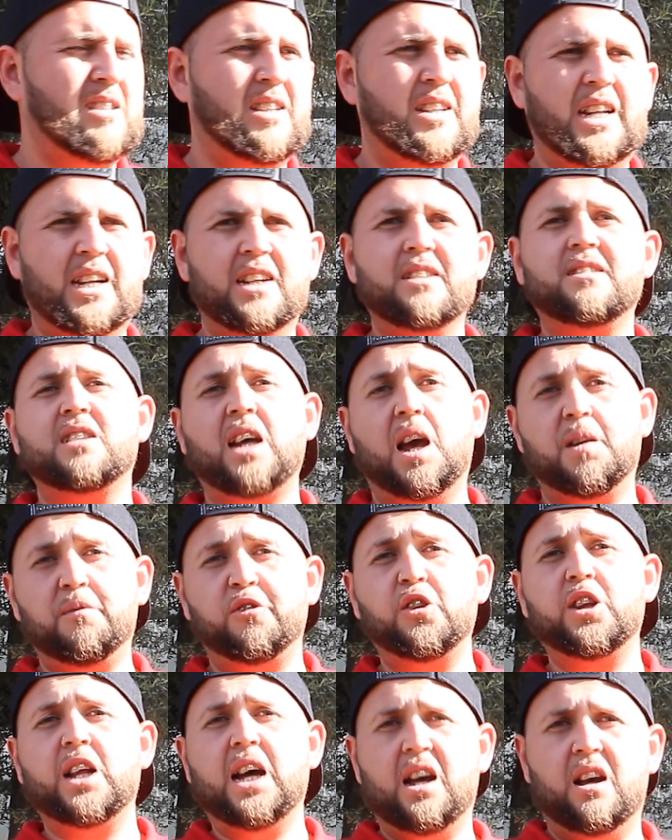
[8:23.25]
and then it's time
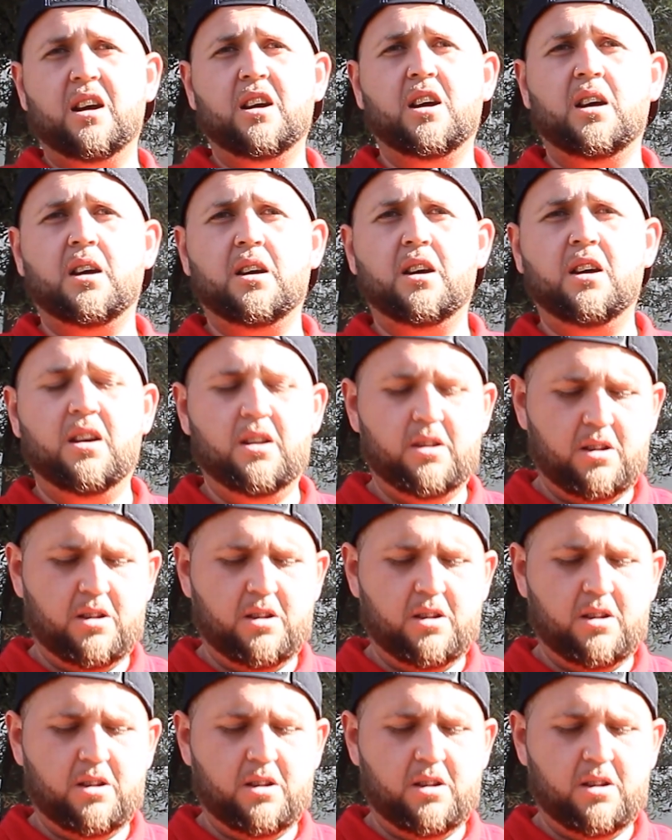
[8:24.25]
for that